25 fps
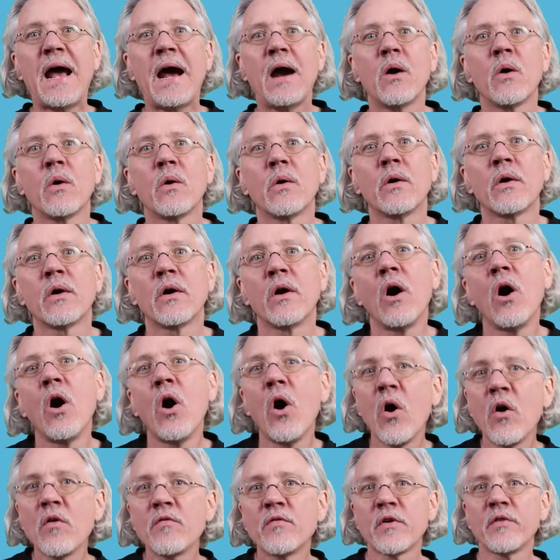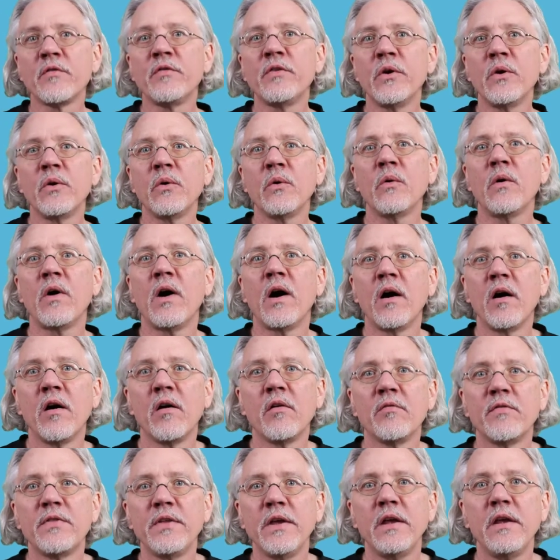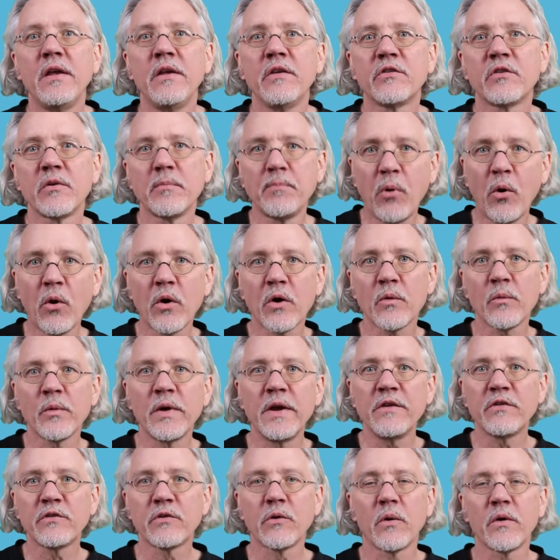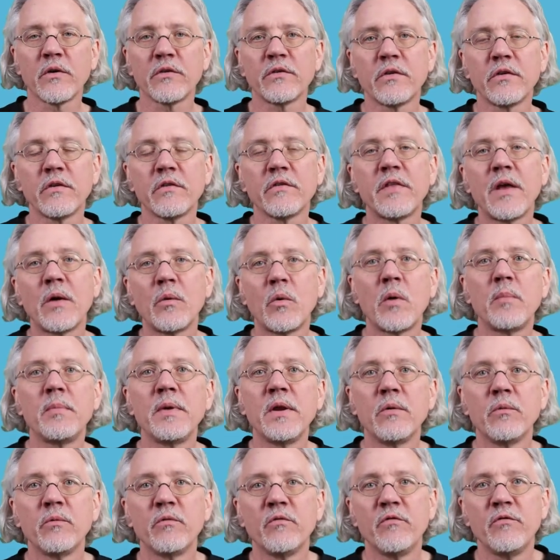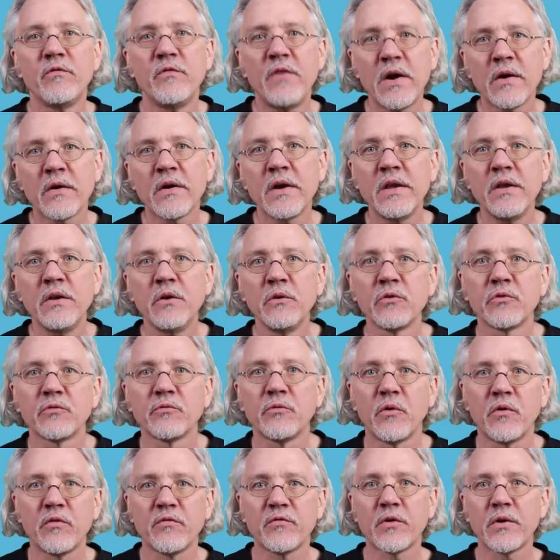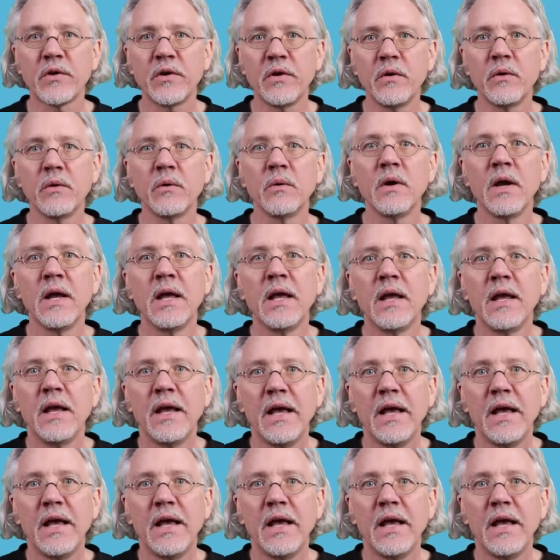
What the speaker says: our overview of the support resources that will be very useful for you